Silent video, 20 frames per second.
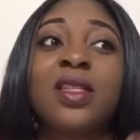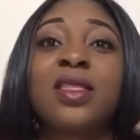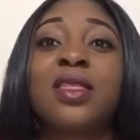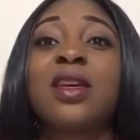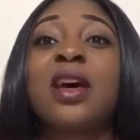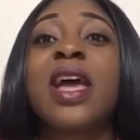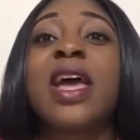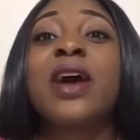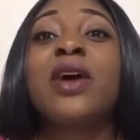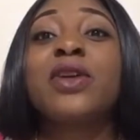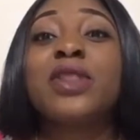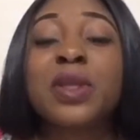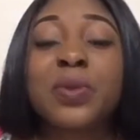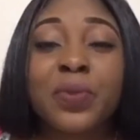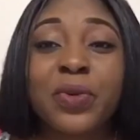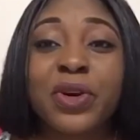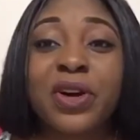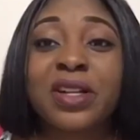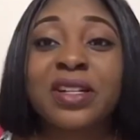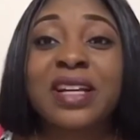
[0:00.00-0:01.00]
The elder
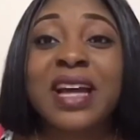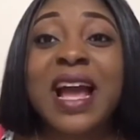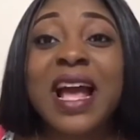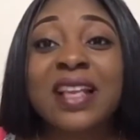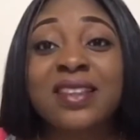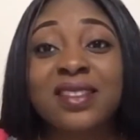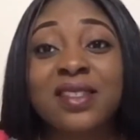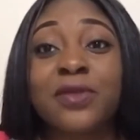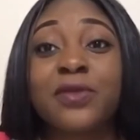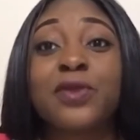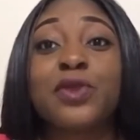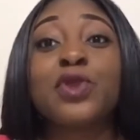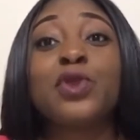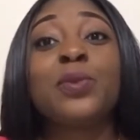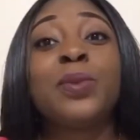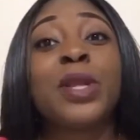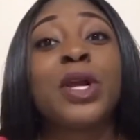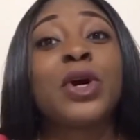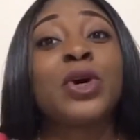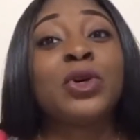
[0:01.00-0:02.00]
brother has the
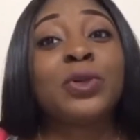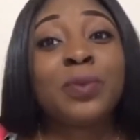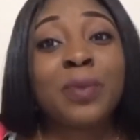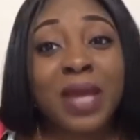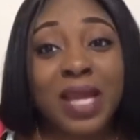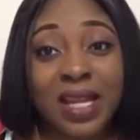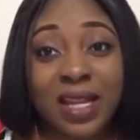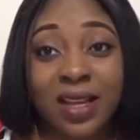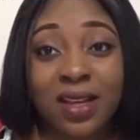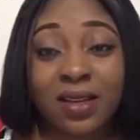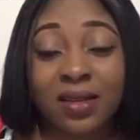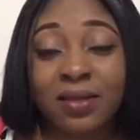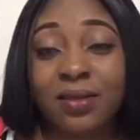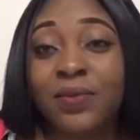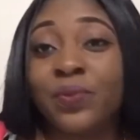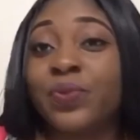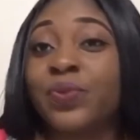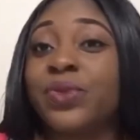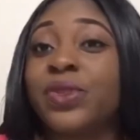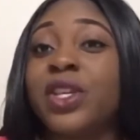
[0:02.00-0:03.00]
full-blown mania.
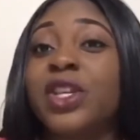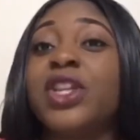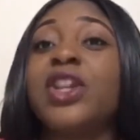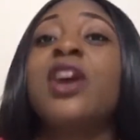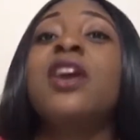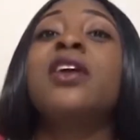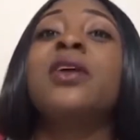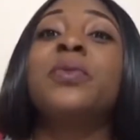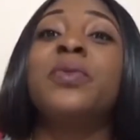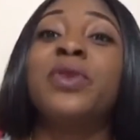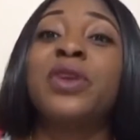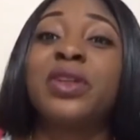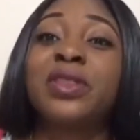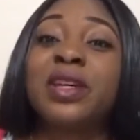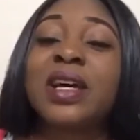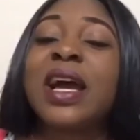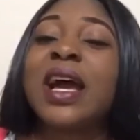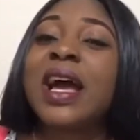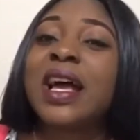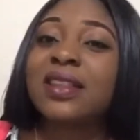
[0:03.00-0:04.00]
The younger
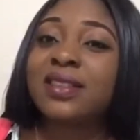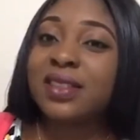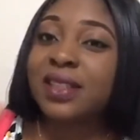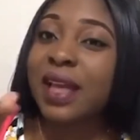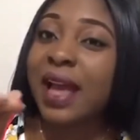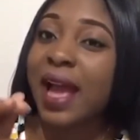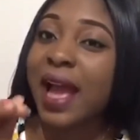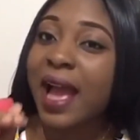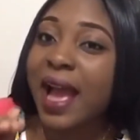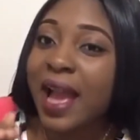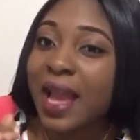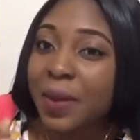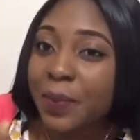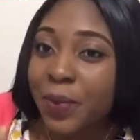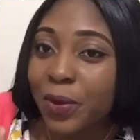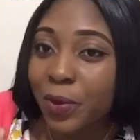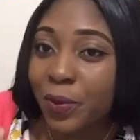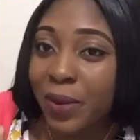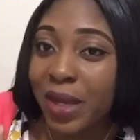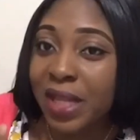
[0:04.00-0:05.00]
brother has the
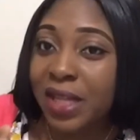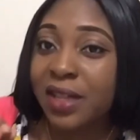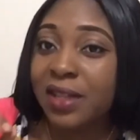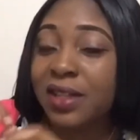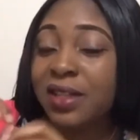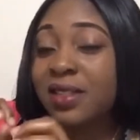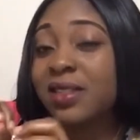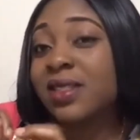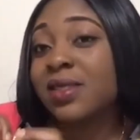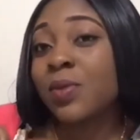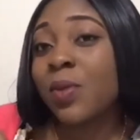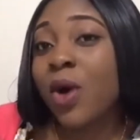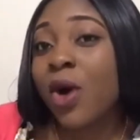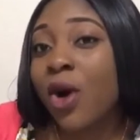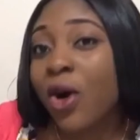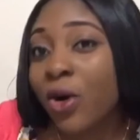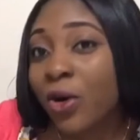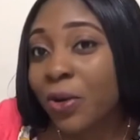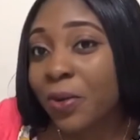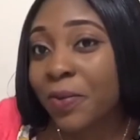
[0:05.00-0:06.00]
hypomania, the
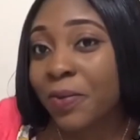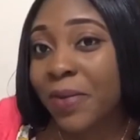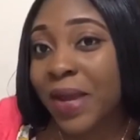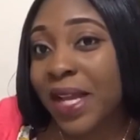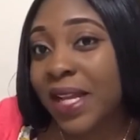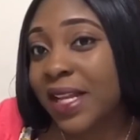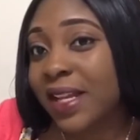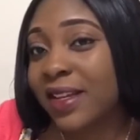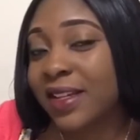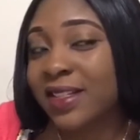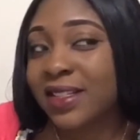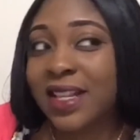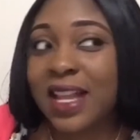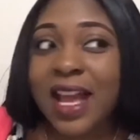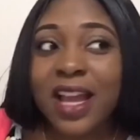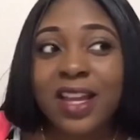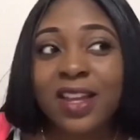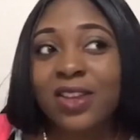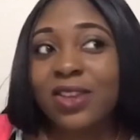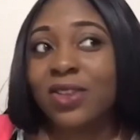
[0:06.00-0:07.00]
small mania. It's
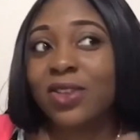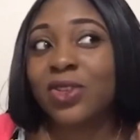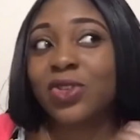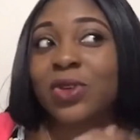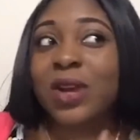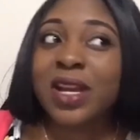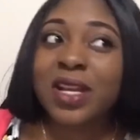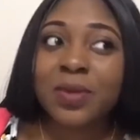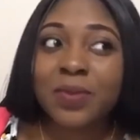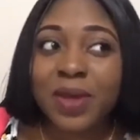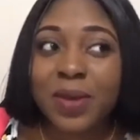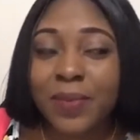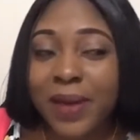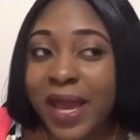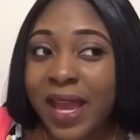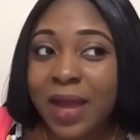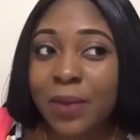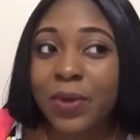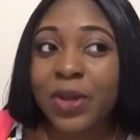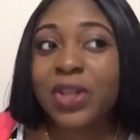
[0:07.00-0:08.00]
like you're trying to be
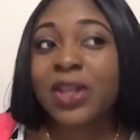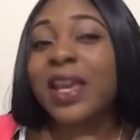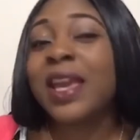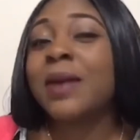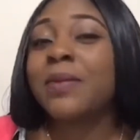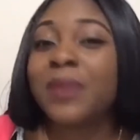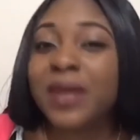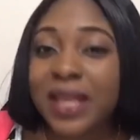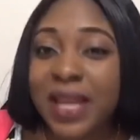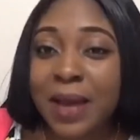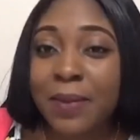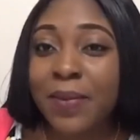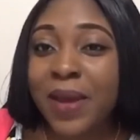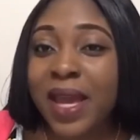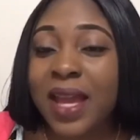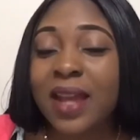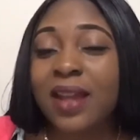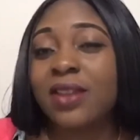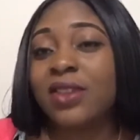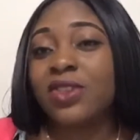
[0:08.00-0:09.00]
bad, but you can't be that
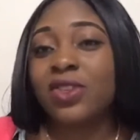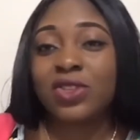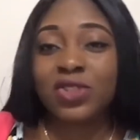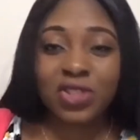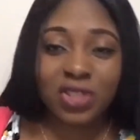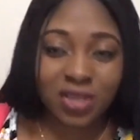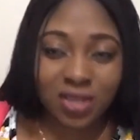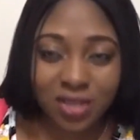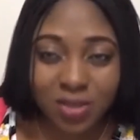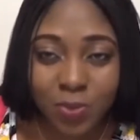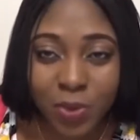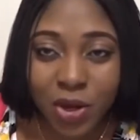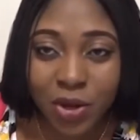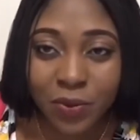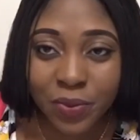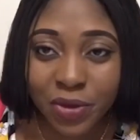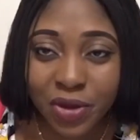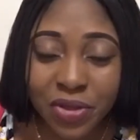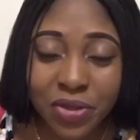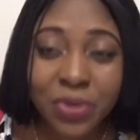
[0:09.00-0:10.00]
bad. You're just a small
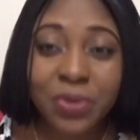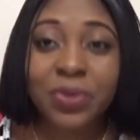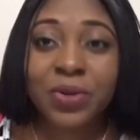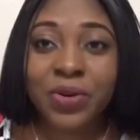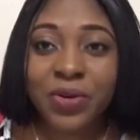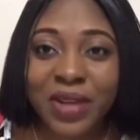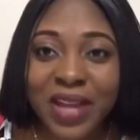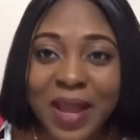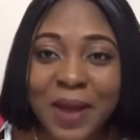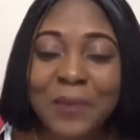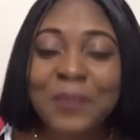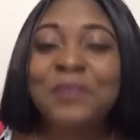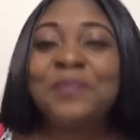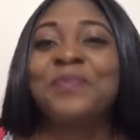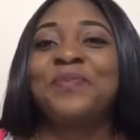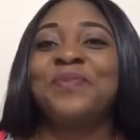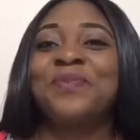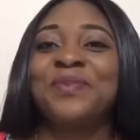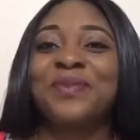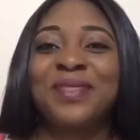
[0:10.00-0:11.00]
brother, okay?
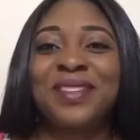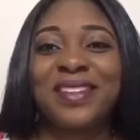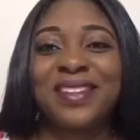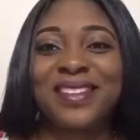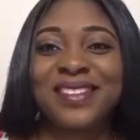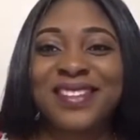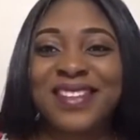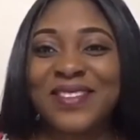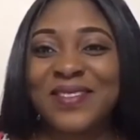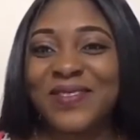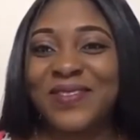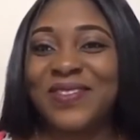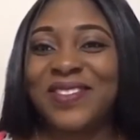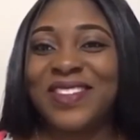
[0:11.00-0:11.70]
So